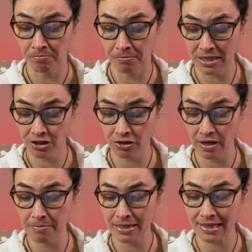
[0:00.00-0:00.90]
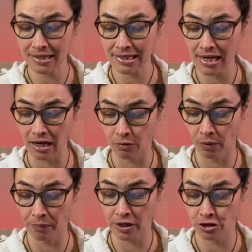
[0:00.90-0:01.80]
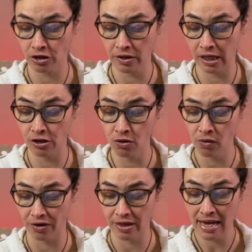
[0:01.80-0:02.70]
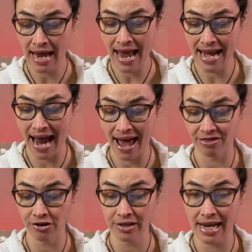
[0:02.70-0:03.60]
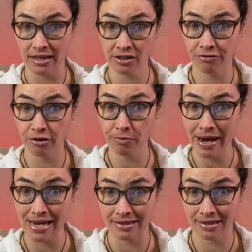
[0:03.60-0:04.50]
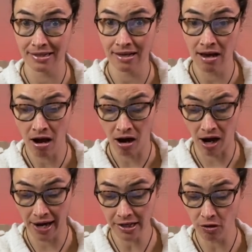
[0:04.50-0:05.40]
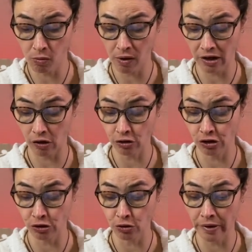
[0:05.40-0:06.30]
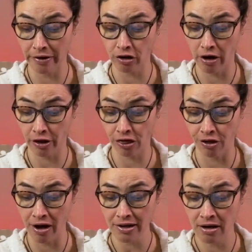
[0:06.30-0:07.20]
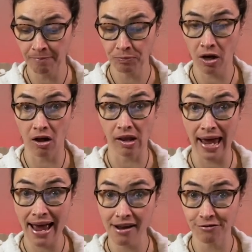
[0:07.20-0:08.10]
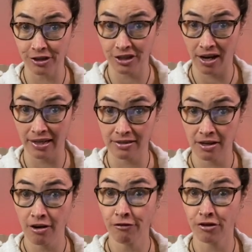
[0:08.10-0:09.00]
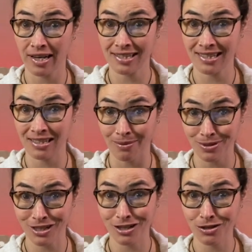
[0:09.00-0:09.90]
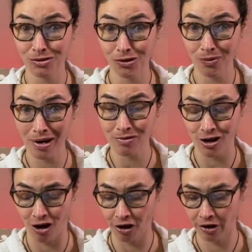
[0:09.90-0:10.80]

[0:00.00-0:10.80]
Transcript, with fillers: Mr. and Mrs. Duck were returning north and had their nest for rent. I know what I'll do, Groundhog thought. I'll advertise for a substitute groundhog.